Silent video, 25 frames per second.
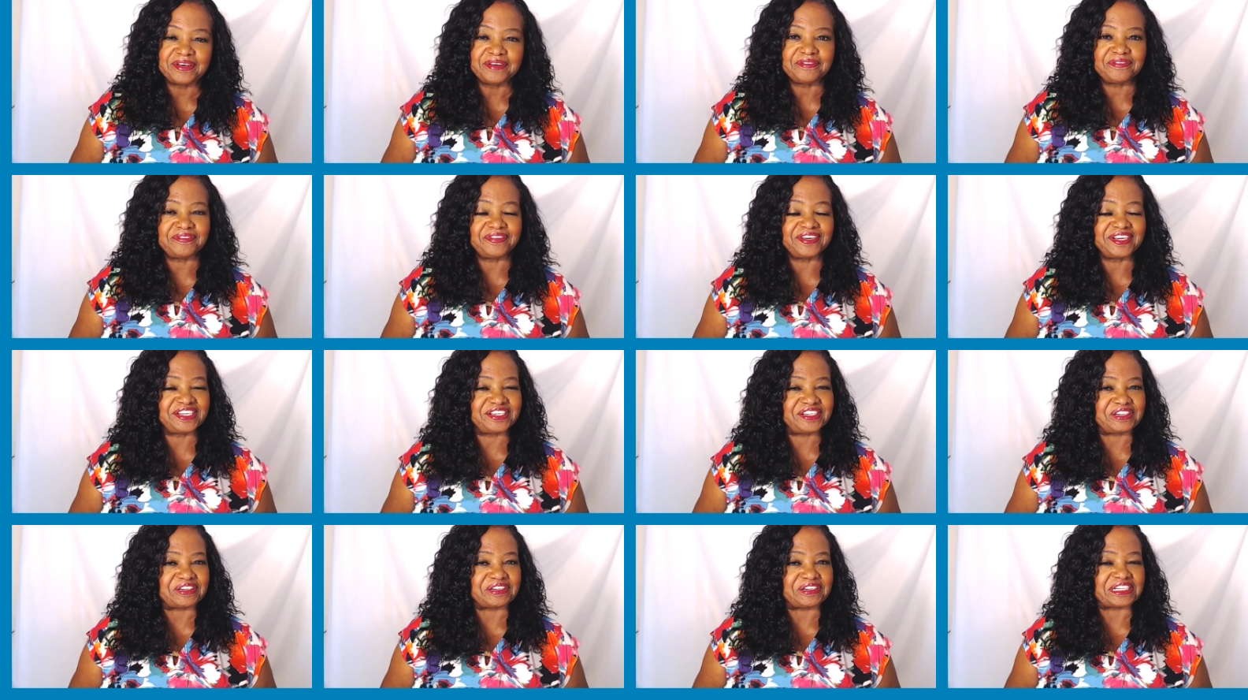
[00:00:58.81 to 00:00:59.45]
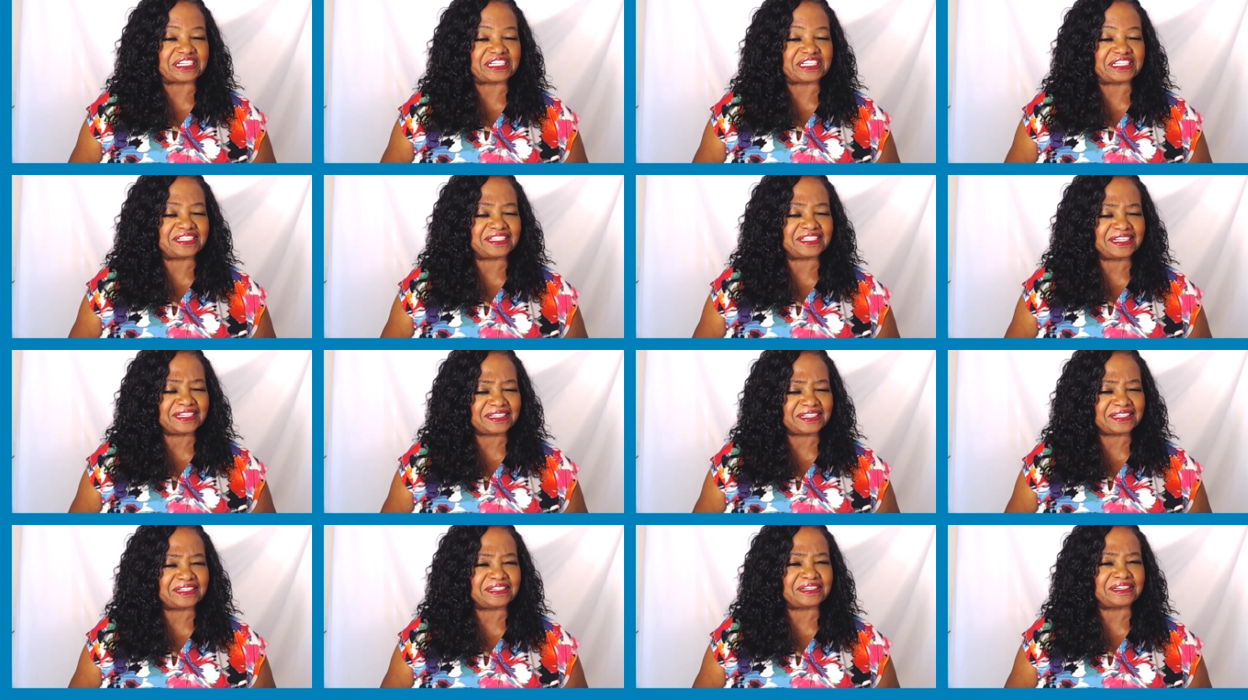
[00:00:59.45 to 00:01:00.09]
featuring
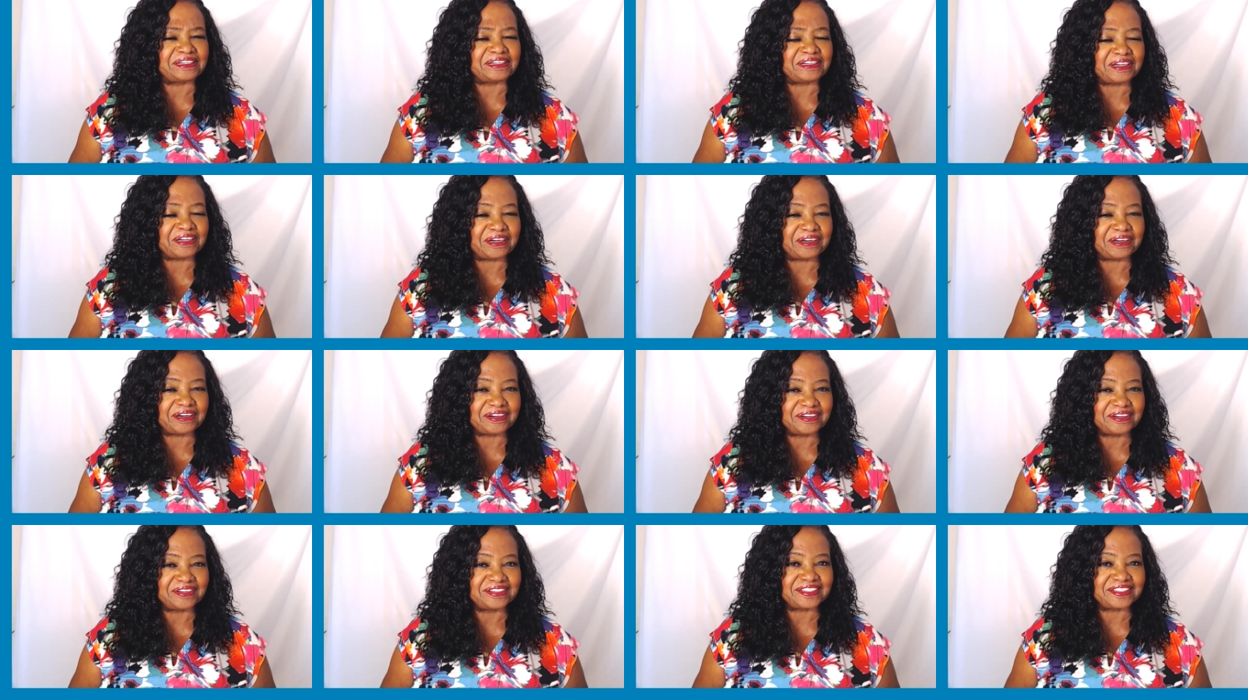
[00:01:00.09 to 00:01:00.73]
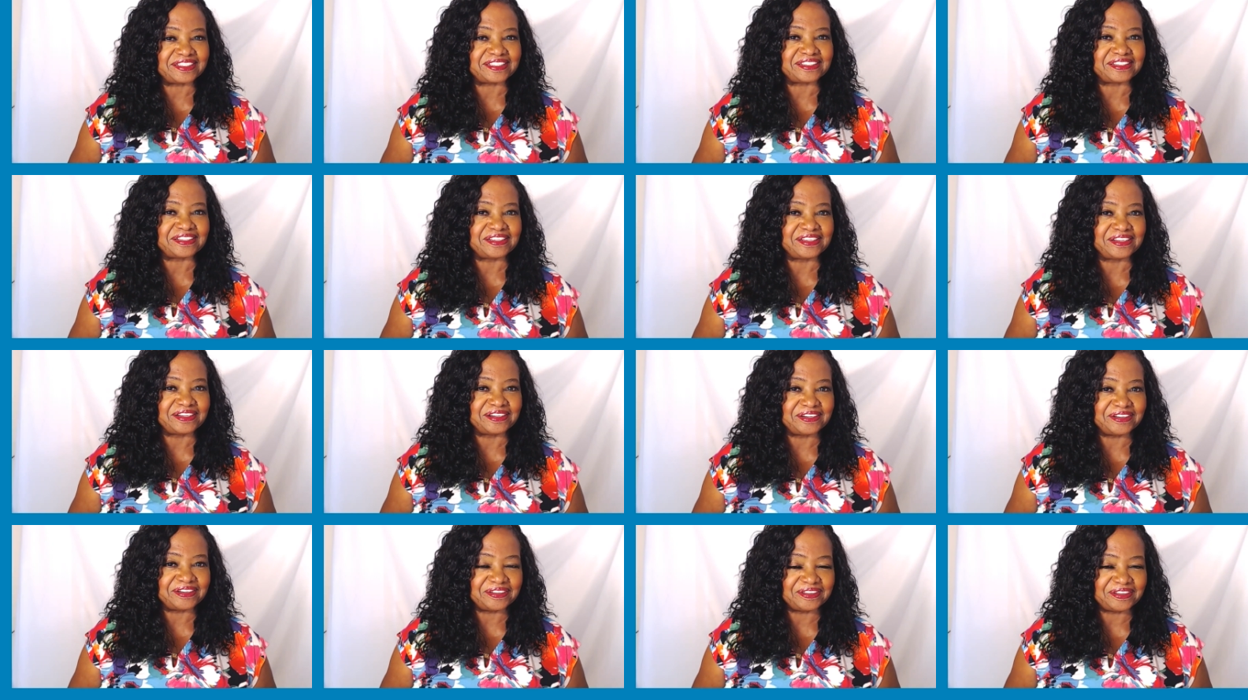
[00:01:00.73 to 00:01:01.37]
Shake and Go's
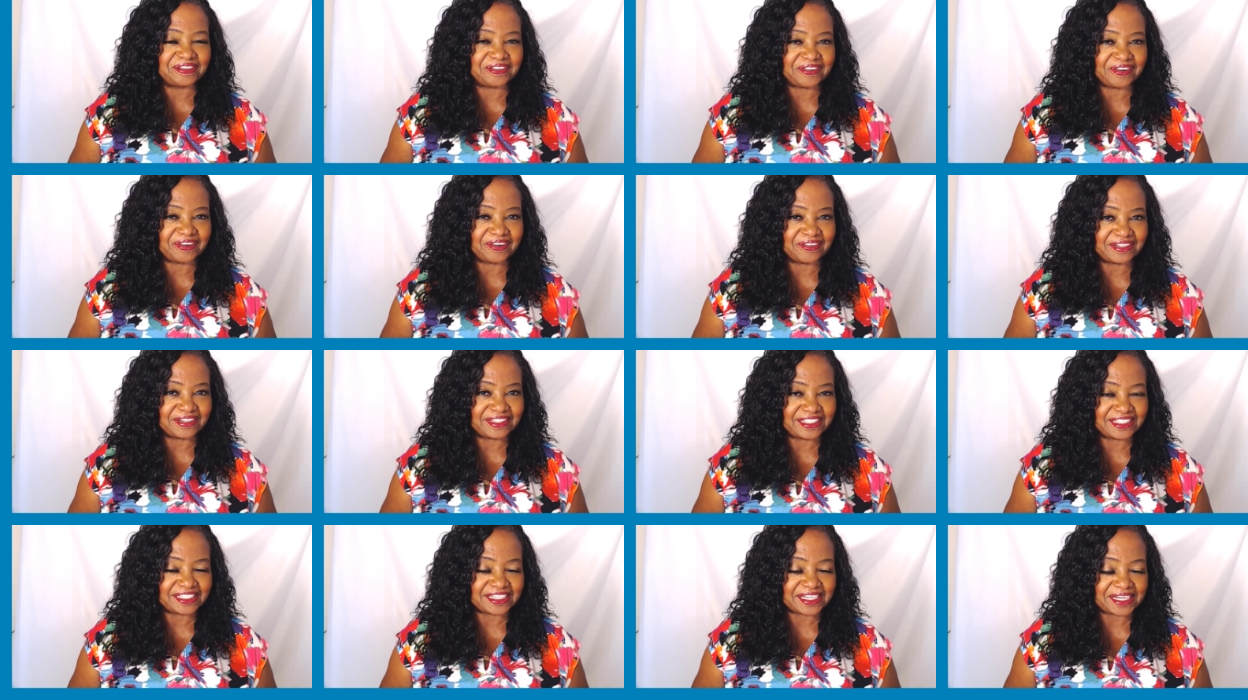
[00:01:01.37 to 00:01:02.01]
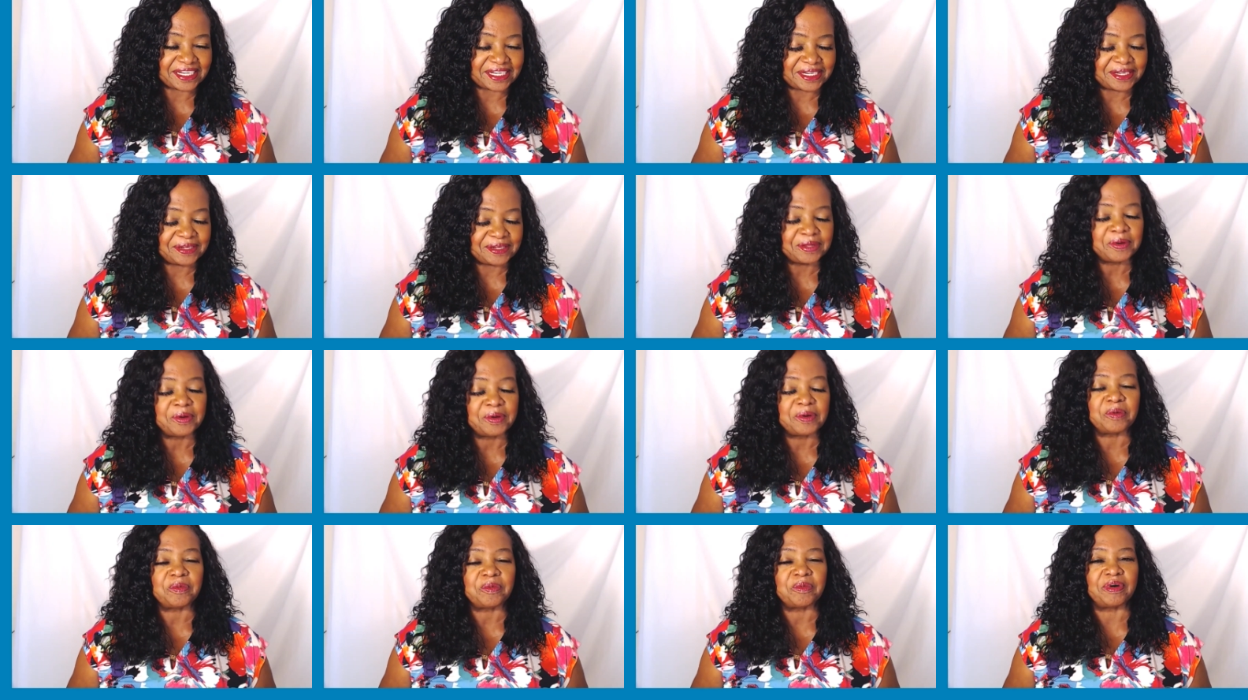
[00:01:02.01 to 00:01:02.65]
nude crochet
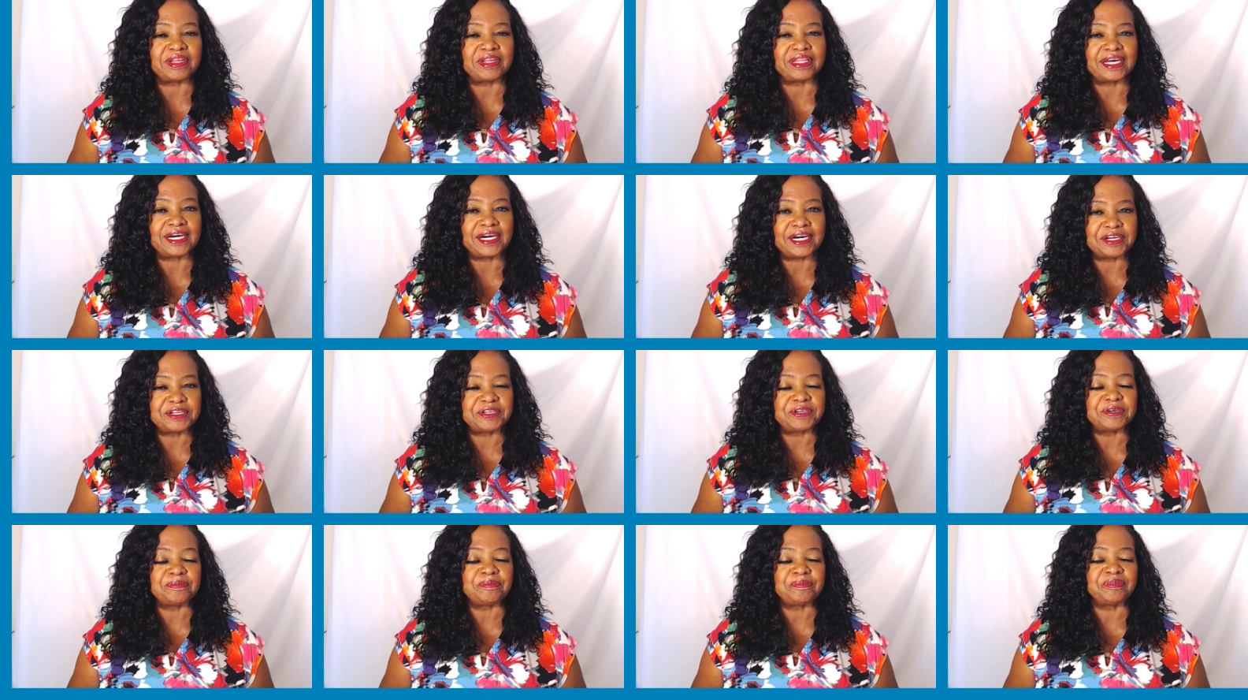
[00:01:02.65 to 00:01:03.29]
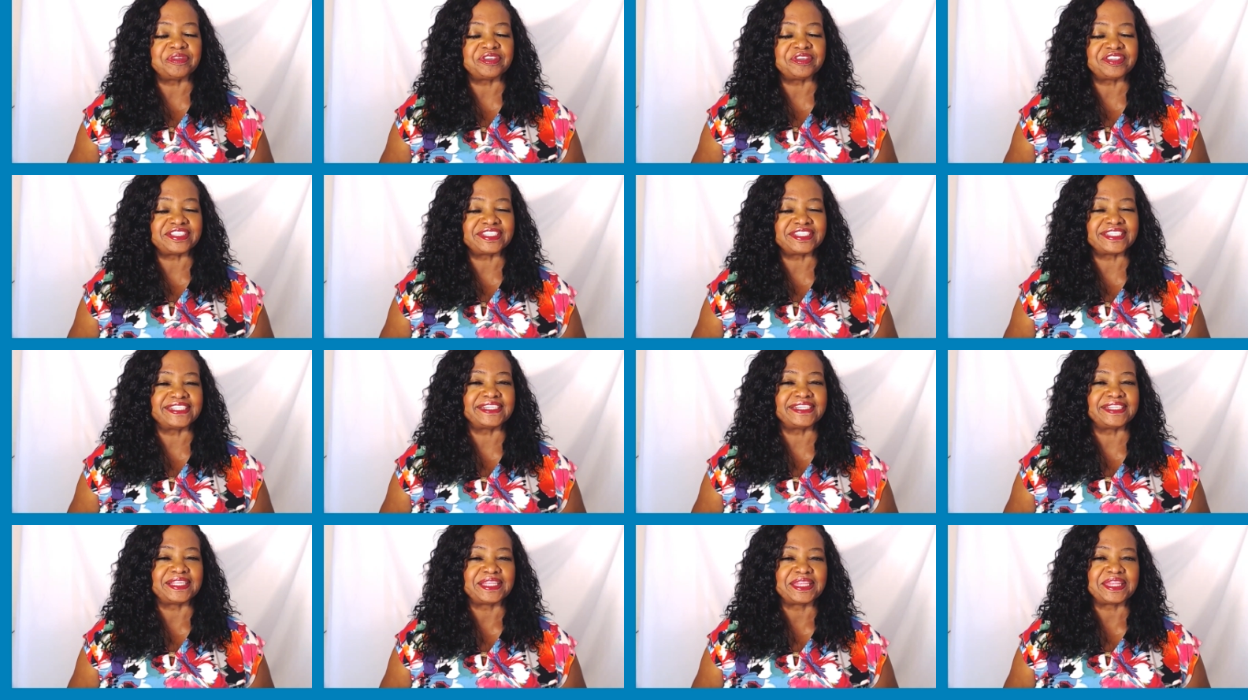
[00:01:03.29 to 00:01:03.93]
100%